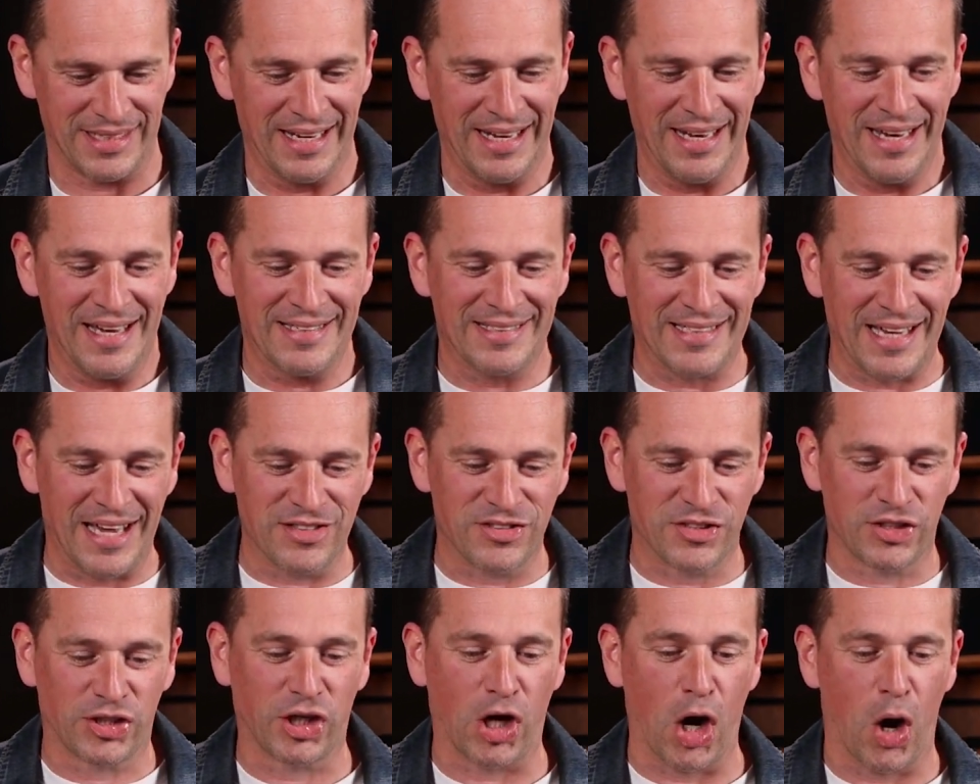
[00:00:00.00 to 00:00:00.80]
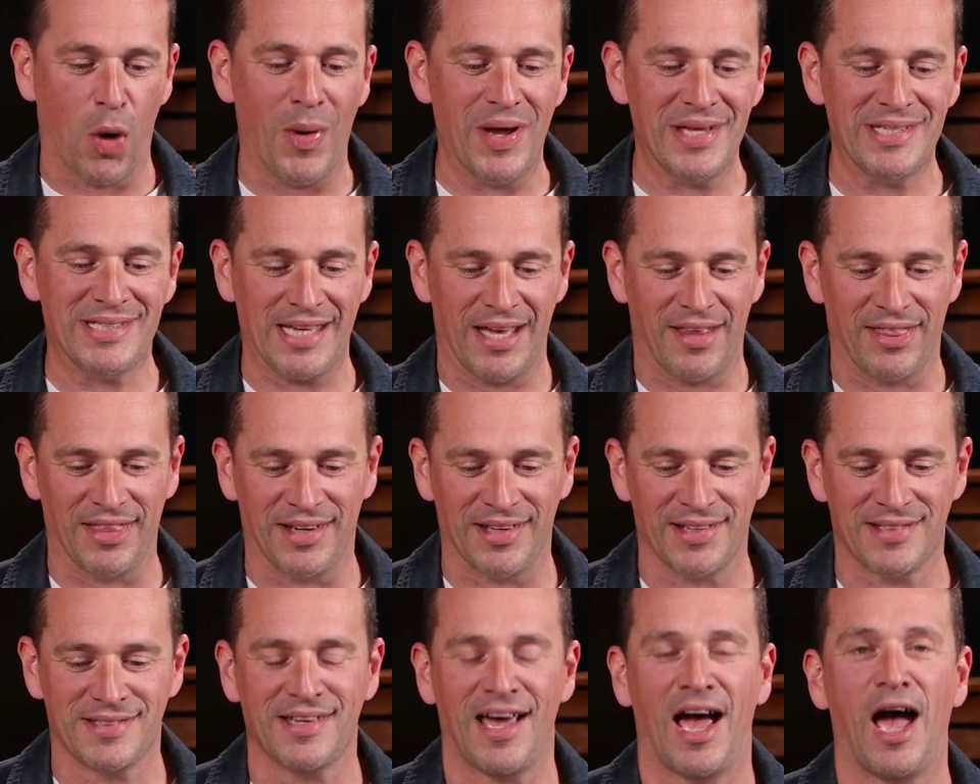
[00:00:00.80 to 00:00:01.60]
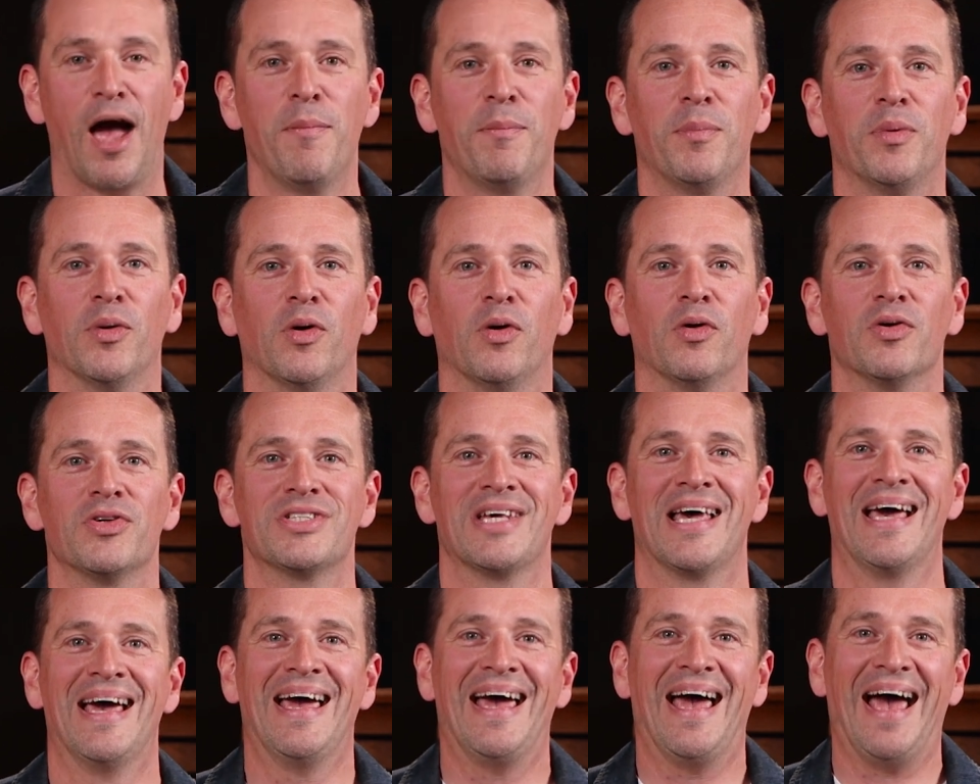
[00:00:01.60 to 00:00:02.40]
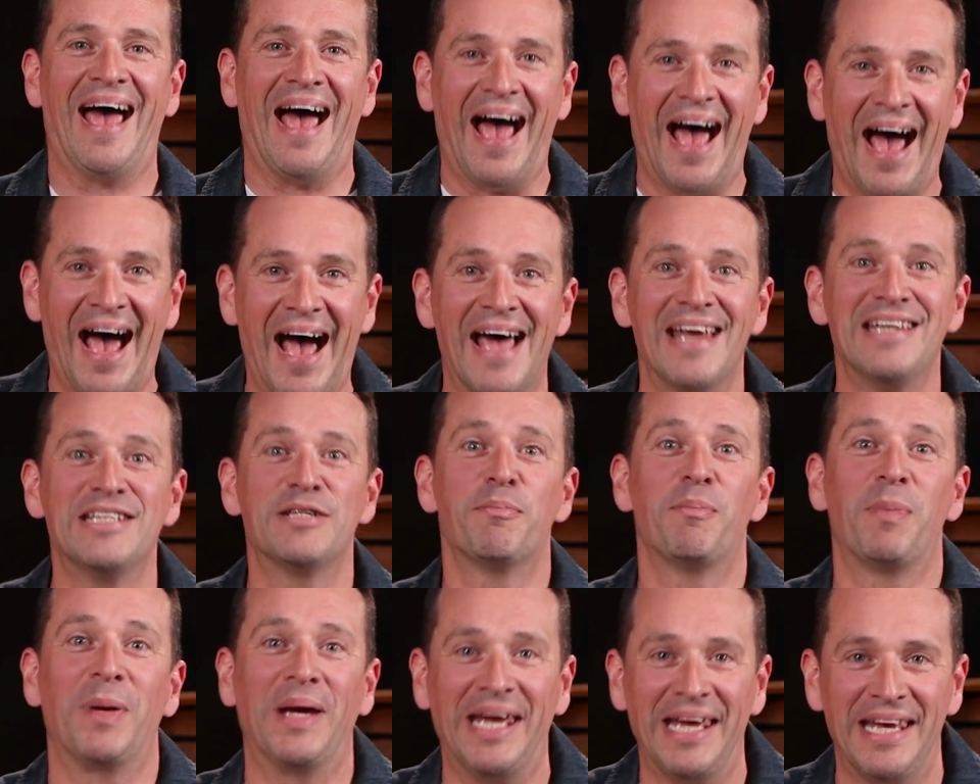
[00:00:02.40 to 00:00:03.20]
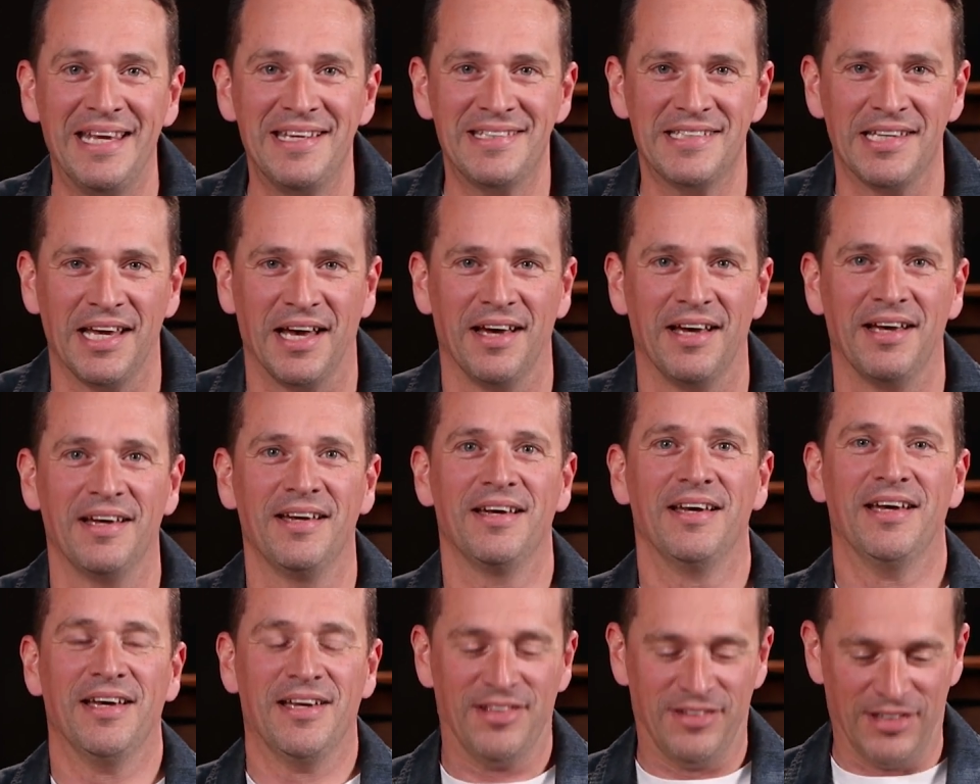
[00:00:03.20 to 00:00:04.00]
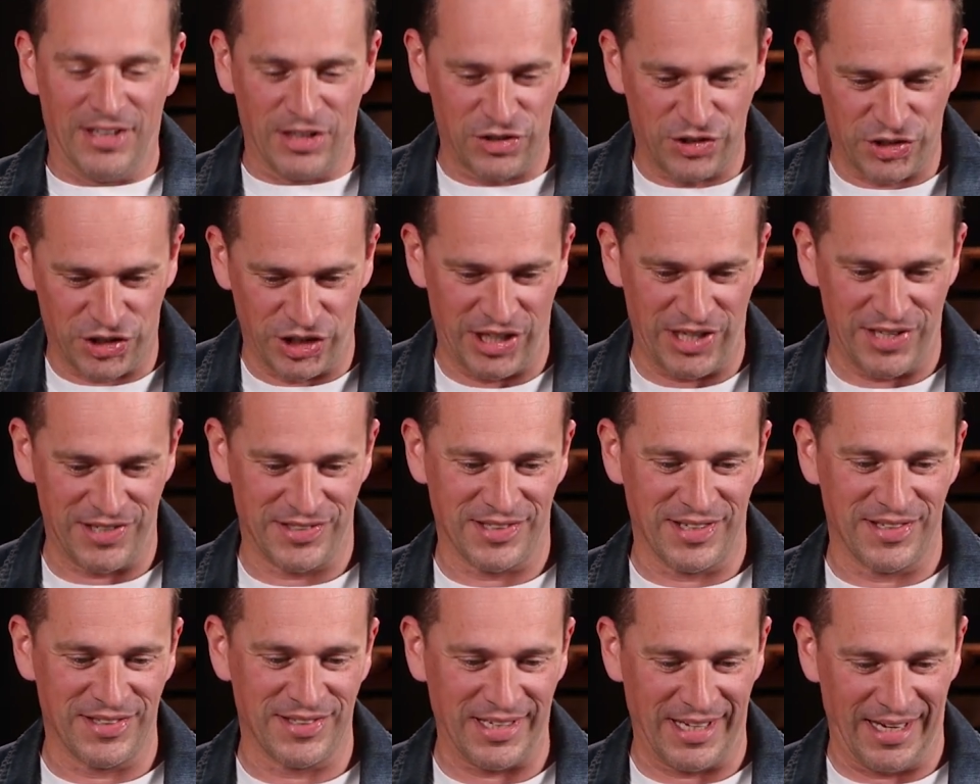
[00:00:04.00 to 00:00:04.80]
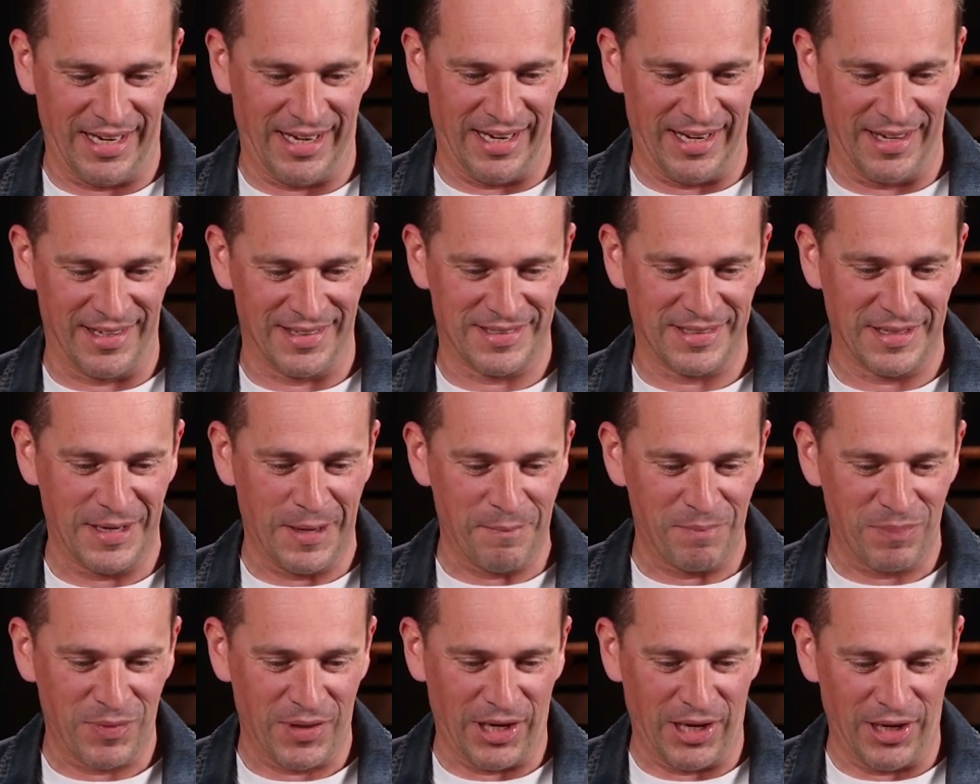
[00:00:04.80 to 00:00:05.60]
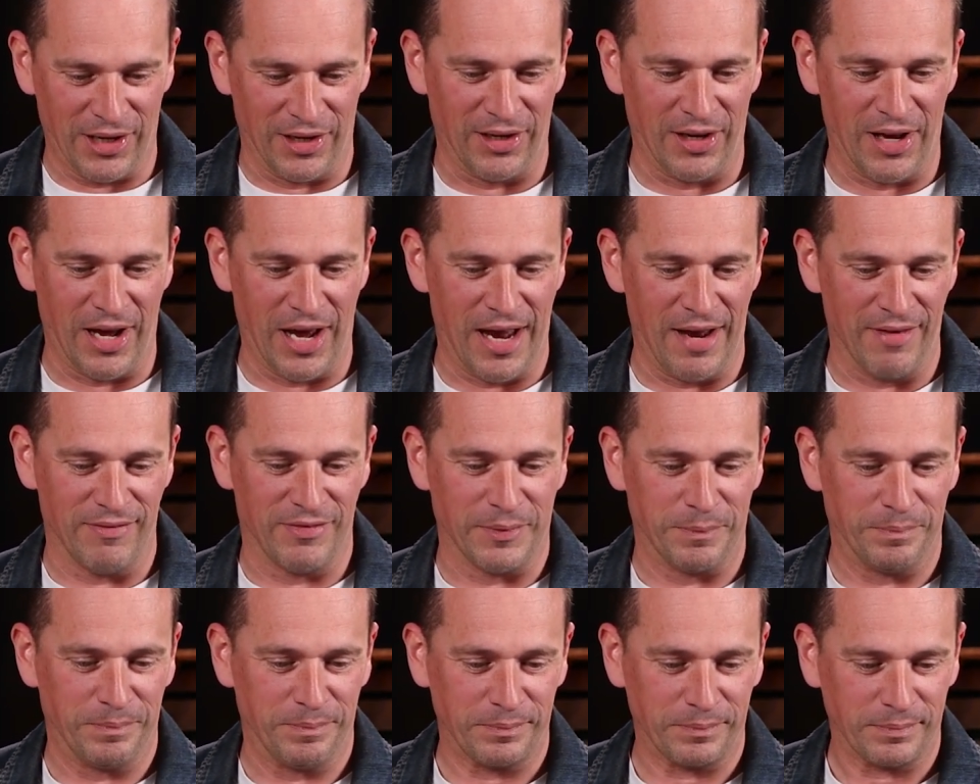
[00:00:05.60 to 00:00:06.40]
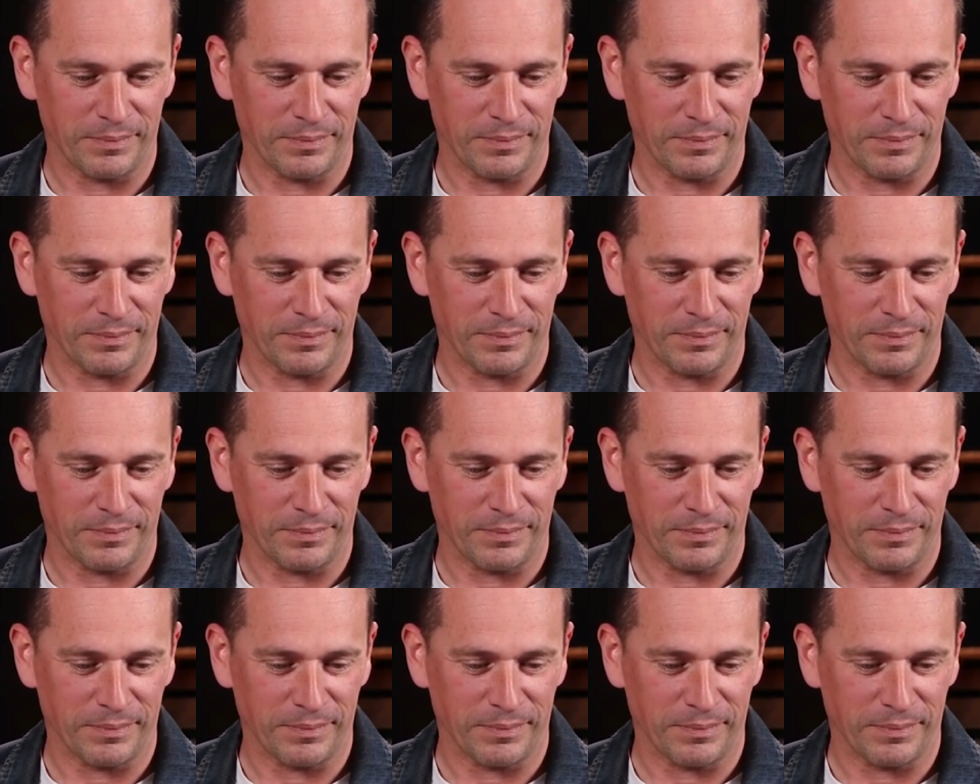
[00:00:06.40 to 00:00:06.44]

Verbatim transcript: It says, go and tell the disciples and Peter that Jesus is alive.